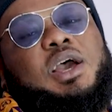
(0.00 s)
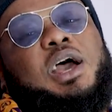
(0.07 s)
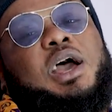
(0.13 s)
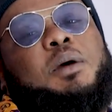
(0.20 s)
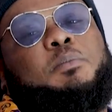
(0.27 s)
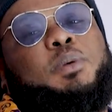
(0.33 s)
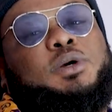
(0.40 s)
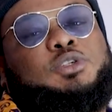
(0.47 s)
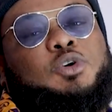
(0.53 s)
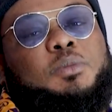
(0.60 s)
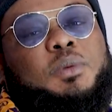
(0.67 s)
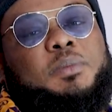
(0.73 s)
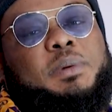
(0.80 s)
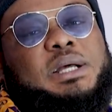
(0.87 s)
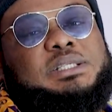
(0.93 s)
Endpoint
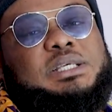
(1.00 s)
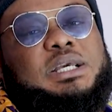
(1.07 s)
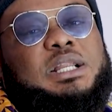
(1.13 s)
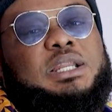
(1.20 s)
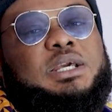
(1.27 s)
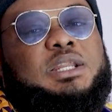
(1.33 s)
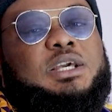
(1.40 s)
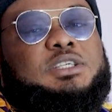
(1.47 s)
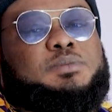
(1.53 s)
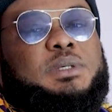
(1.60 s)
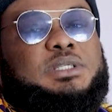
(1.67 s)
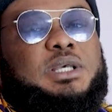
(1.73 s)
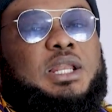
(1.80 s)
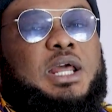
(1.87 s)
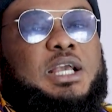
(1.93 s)
Homeopathic Clinic,
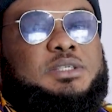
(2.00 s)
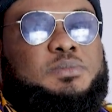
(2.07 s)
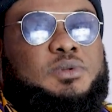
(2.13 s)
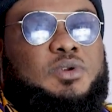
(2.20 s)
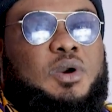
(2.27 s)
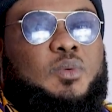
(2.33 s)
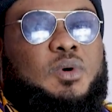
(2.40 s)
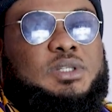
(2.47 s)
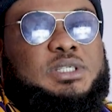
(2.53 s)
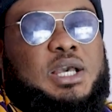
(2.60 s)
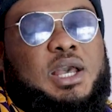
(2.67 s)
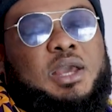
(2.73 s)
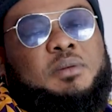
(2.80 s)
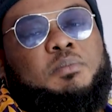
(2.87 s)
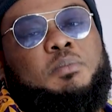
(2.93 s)
Specialized Mineral
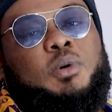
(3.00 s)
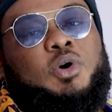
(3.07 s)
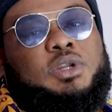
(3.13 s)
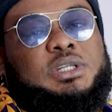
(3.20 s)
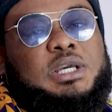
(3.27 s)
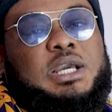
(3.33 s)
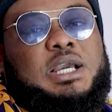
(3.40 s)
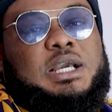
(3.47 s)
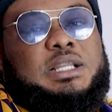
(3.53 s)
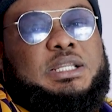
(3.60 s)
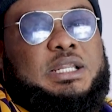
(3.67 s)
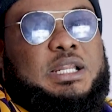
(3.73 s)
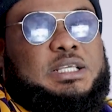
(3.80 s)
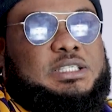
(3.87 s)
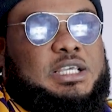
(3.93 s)
Water, and Board
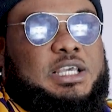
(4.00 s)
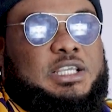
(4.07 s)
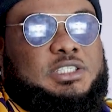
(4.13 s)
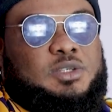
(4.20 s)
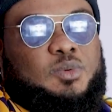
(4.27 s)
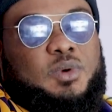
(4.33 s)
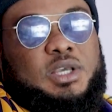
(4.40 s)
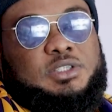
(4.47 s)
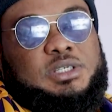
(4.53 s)
Dealers in Kitchenware.